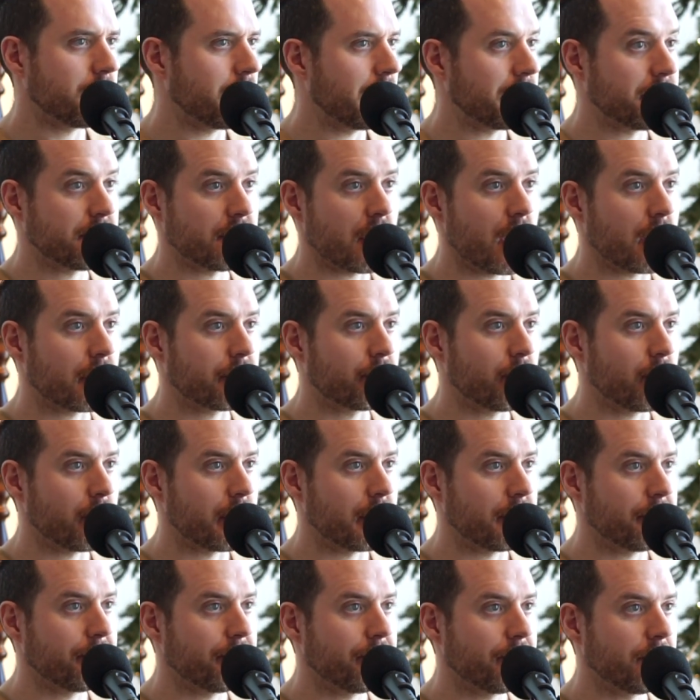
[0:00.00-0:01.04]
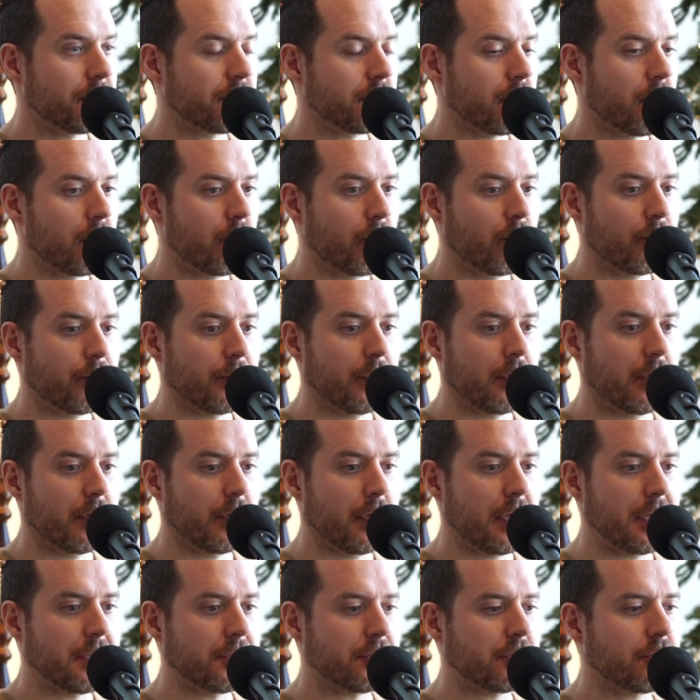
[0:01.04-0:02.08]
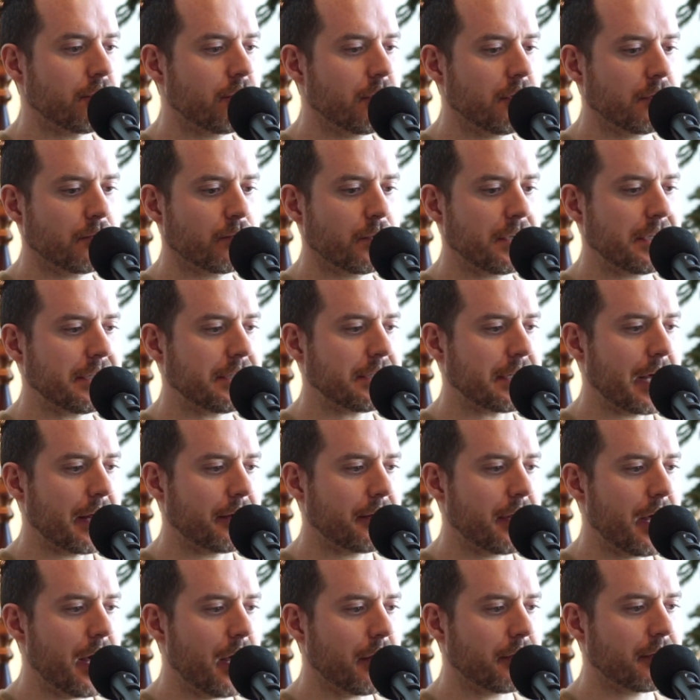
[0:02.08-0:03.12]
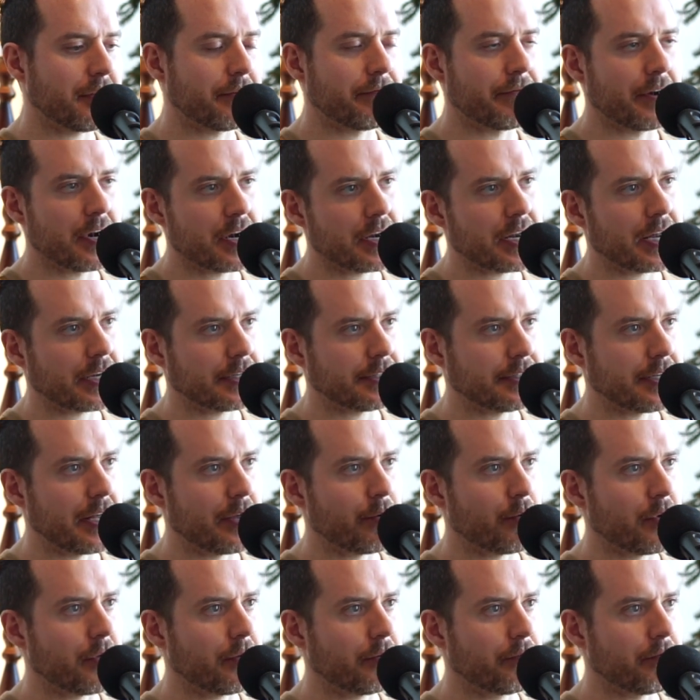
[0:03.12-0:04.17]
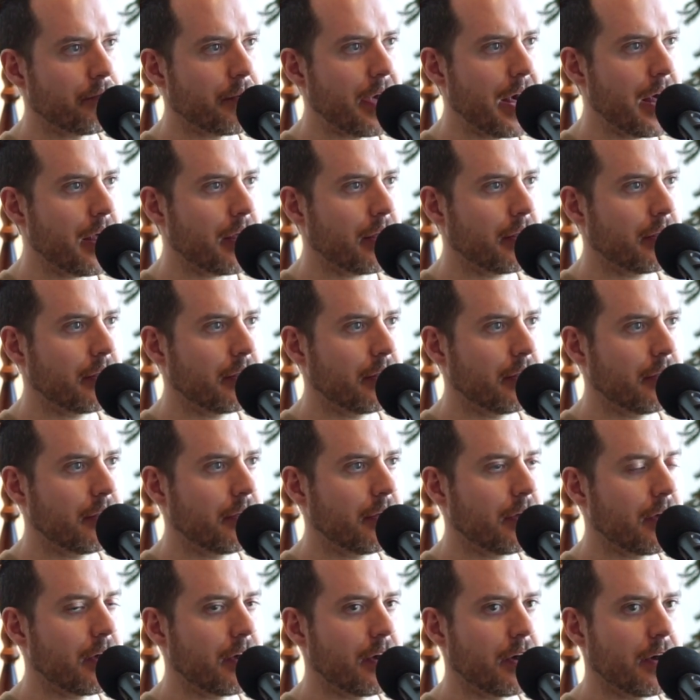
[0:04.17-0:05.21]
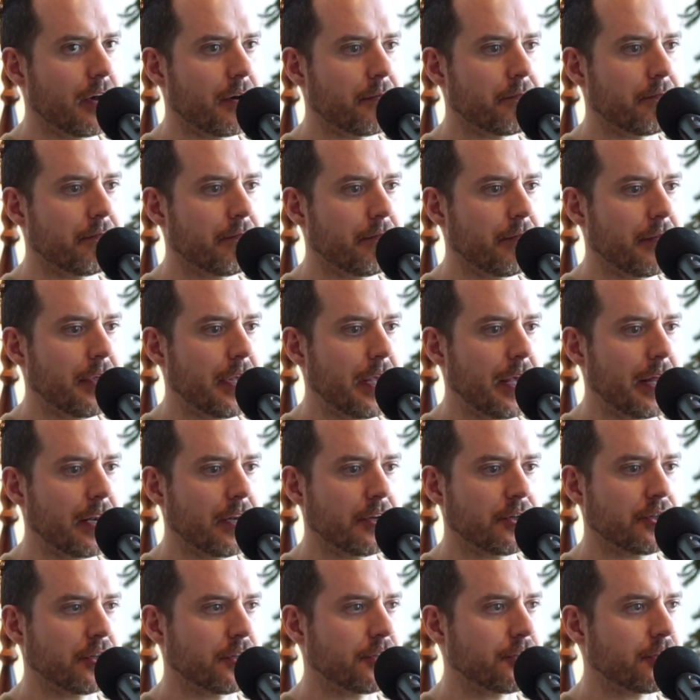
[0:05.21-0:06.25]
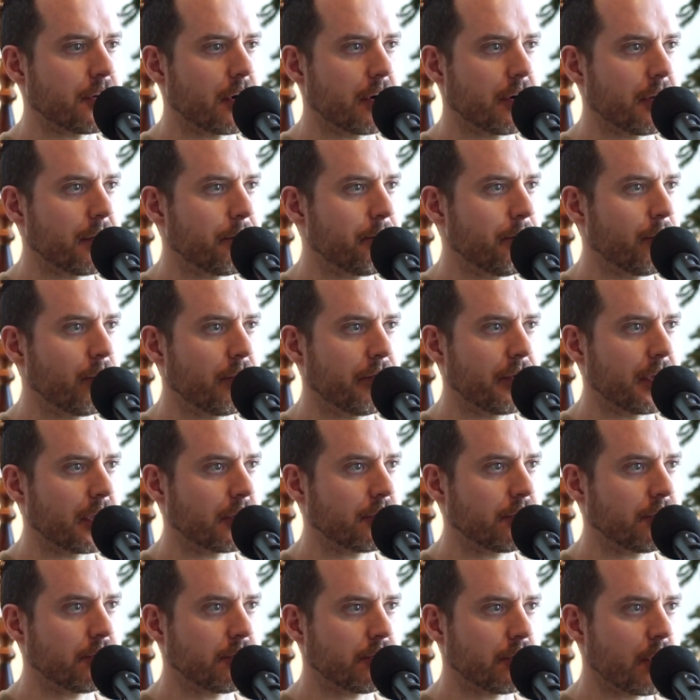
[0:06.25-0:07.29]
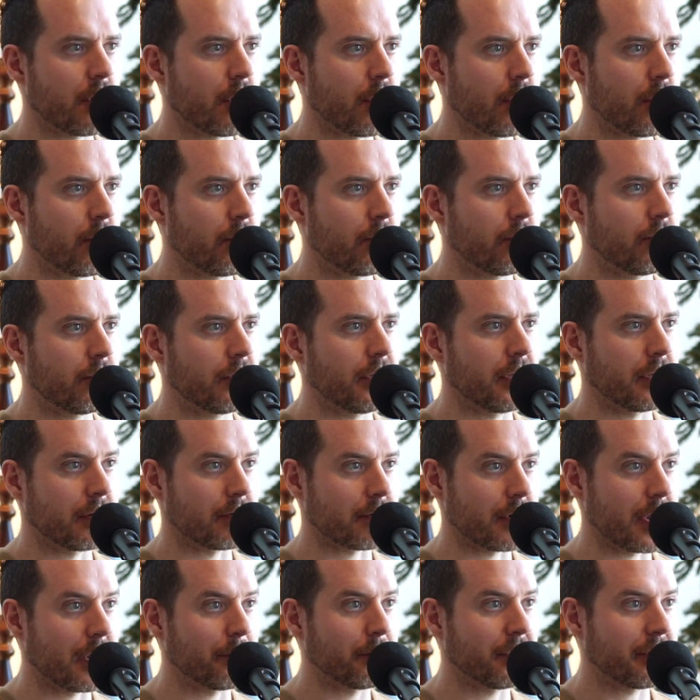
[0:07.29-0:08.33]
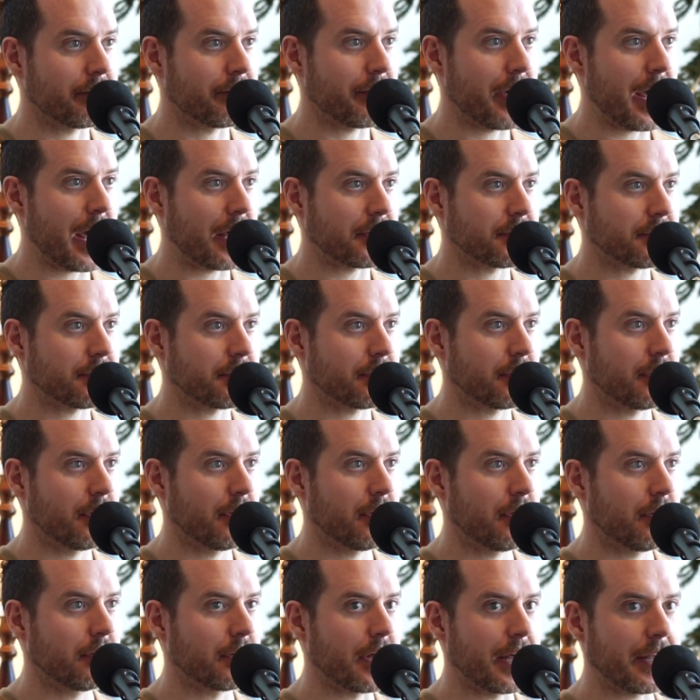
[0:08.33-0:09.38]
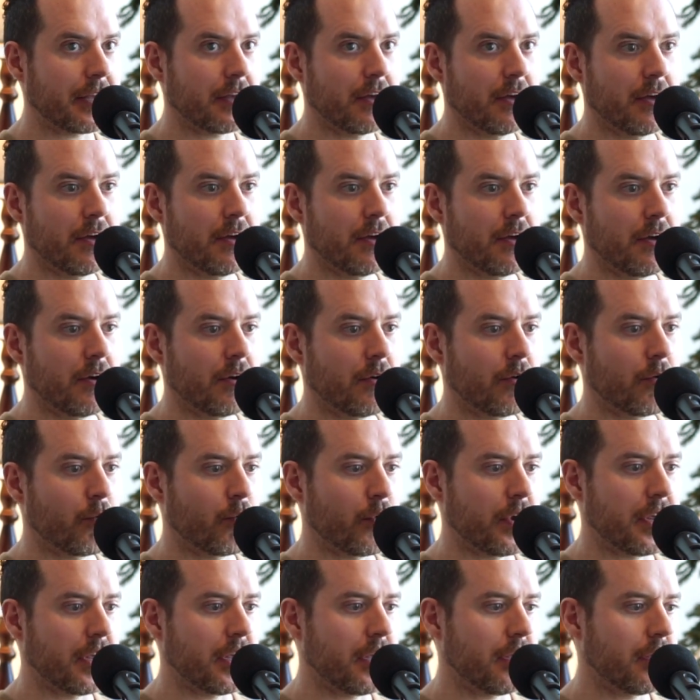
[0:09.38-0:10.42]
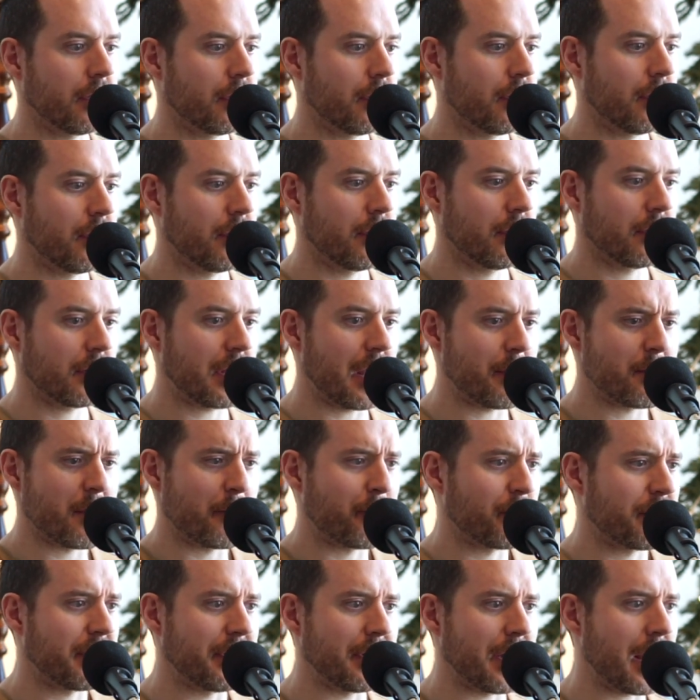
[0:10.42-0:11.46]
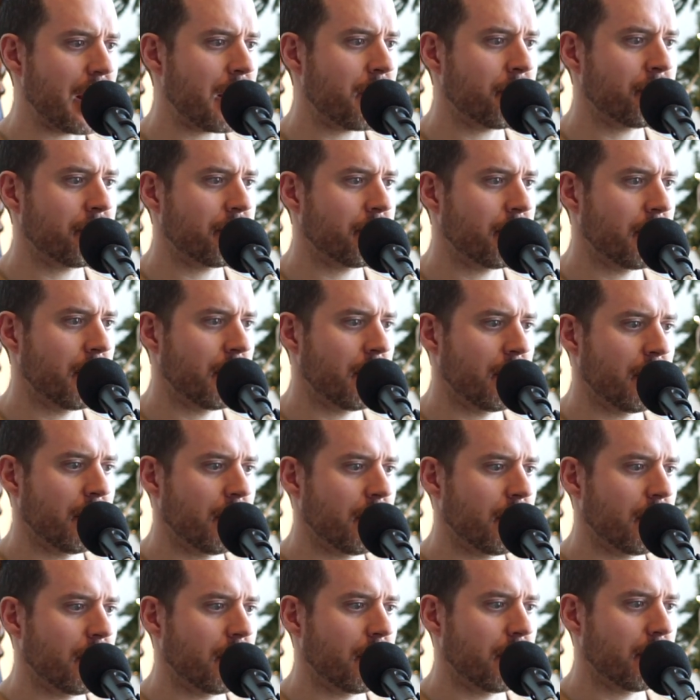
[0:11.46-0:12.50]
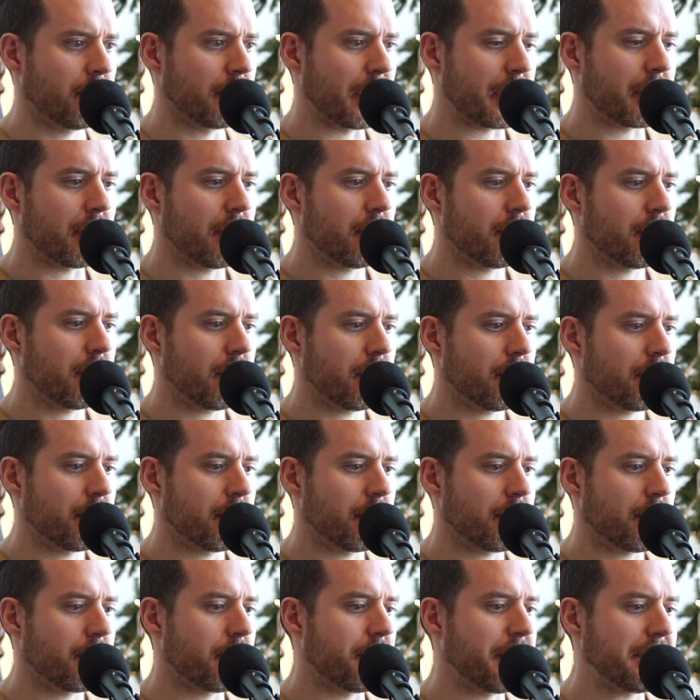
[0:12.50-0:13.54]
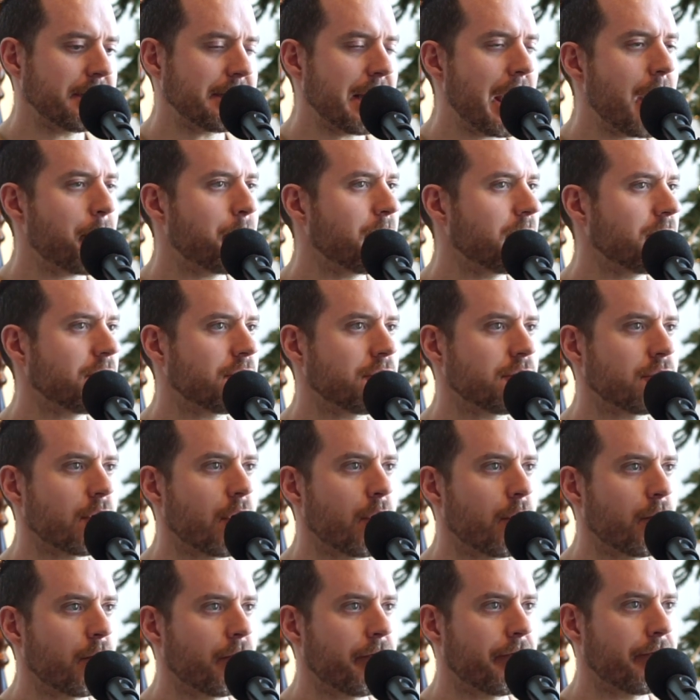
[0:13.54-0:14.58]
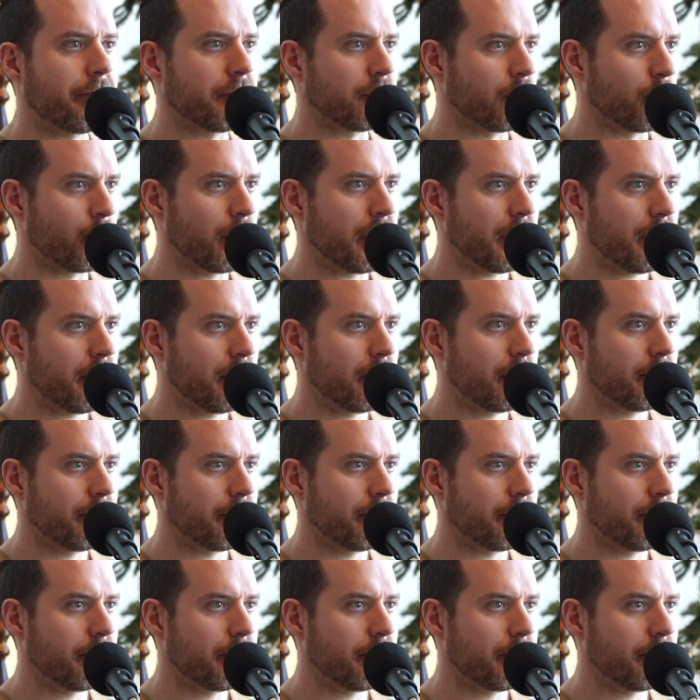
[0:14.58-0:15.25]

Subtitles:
talk through it. Yeah. So as soon as we said that, the very next day we met, and it just started moving so incredibly fast. Wow. Like we came up with a name. Like this happens so fluidly.